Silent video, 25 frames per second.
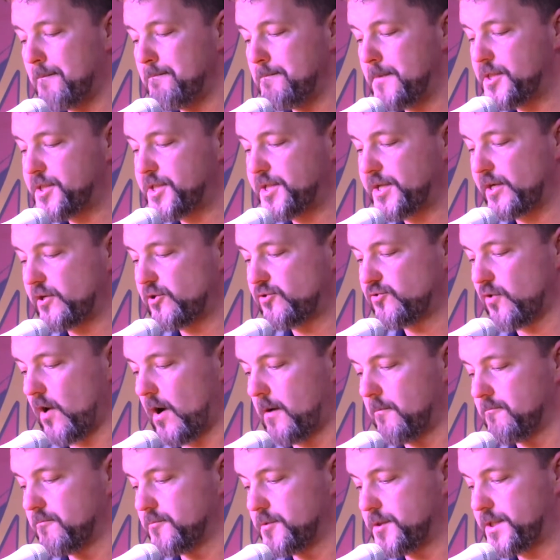Mystic
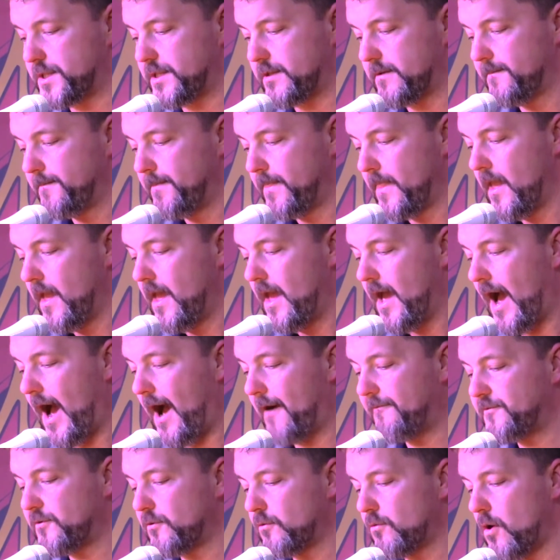Drums.
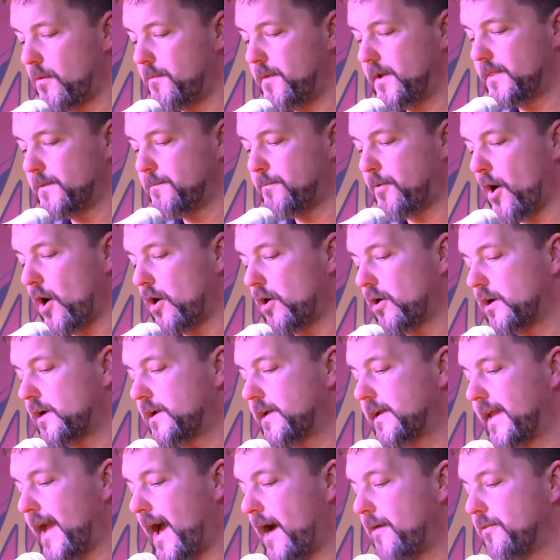After roaming the
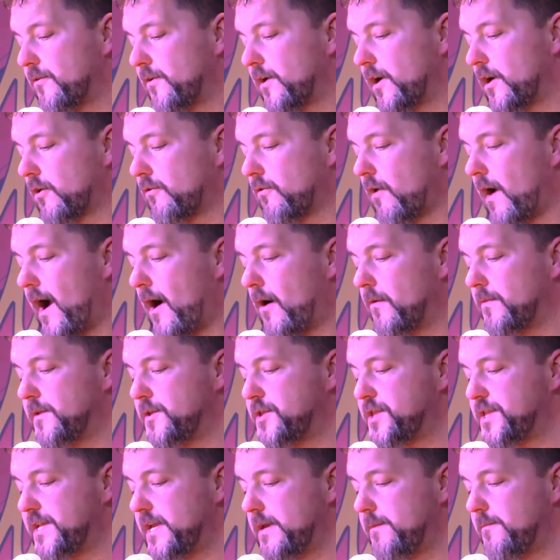park, gathering a crowd,
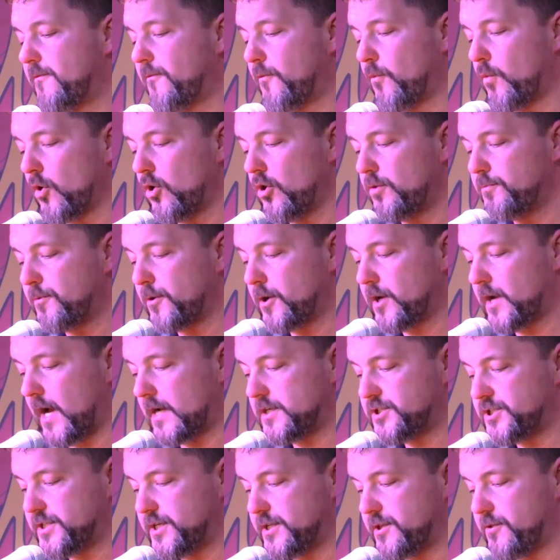this team of world
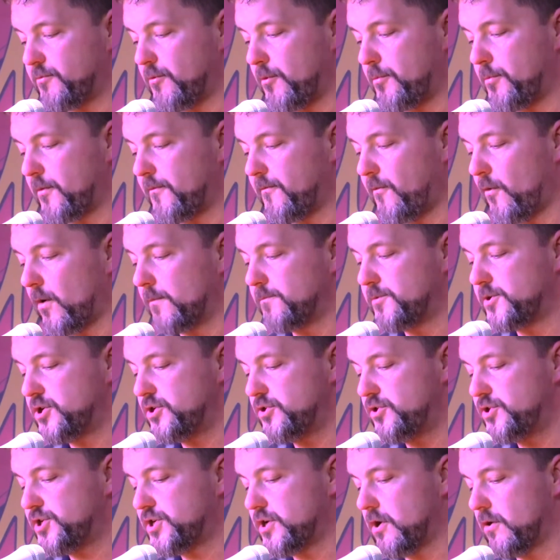percussionists will perform
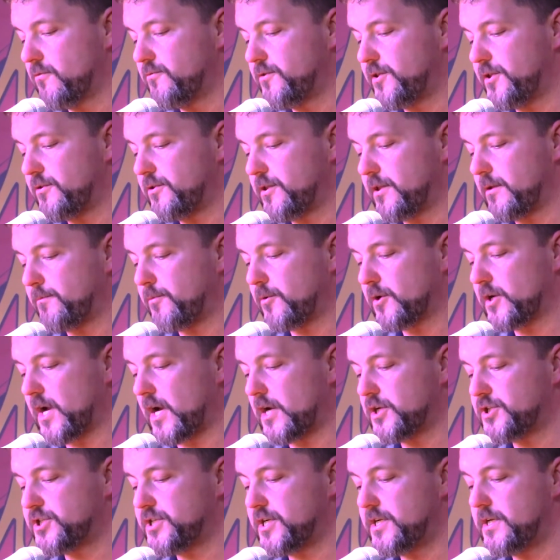two shows using
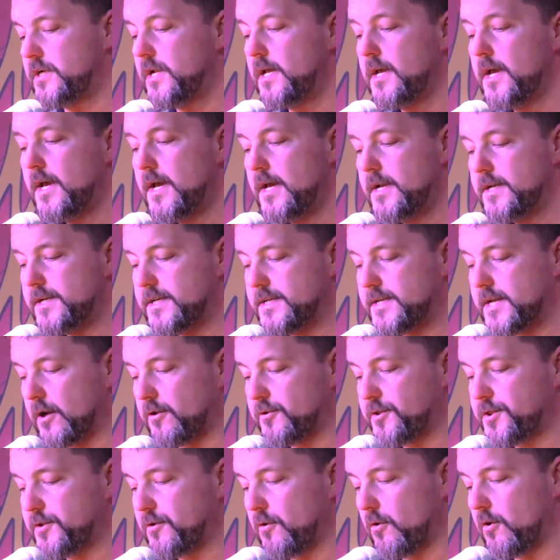percussion to
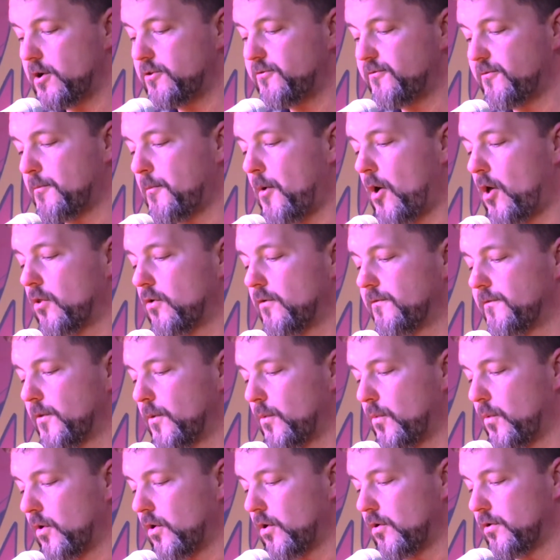tell stories from all over
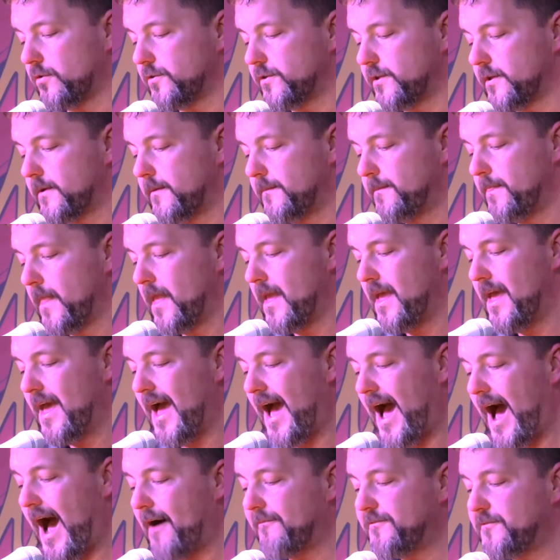the world.
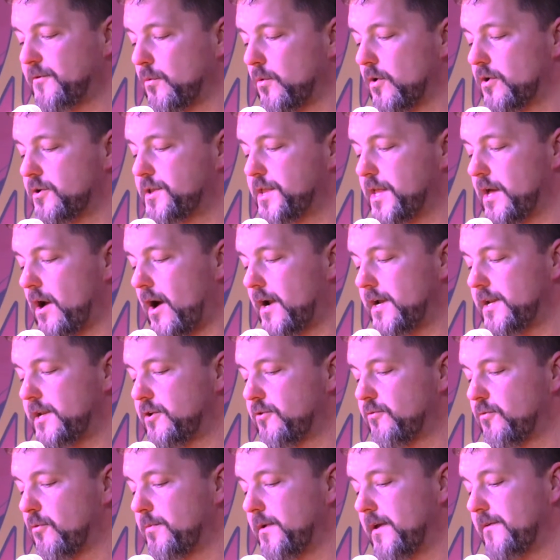Afterwards, the
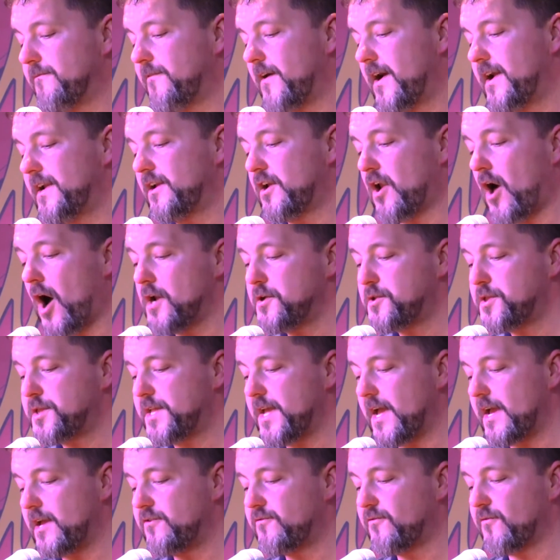audience will be invited on
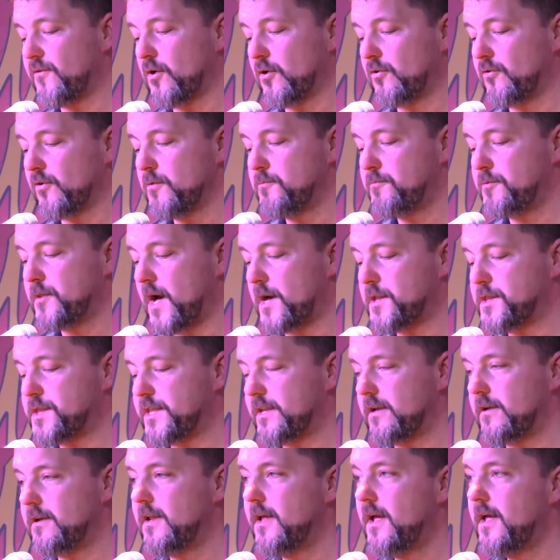stage for a group
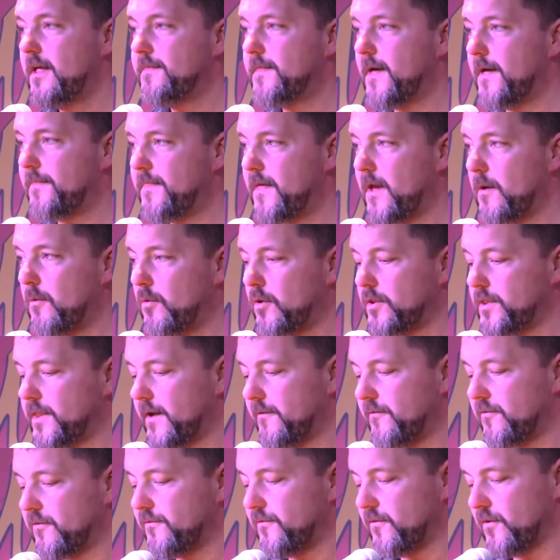lesson that they will
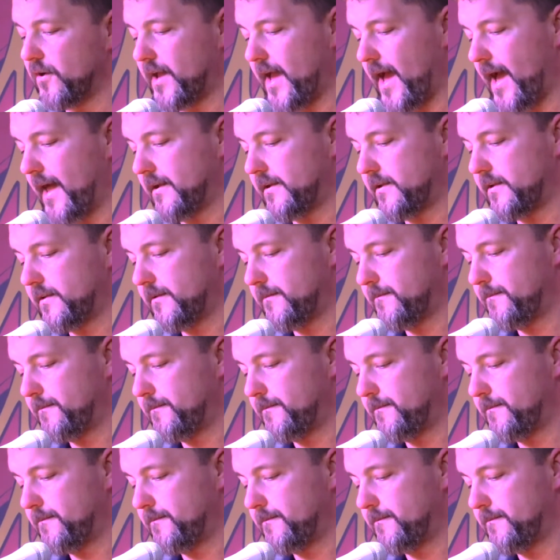never forget.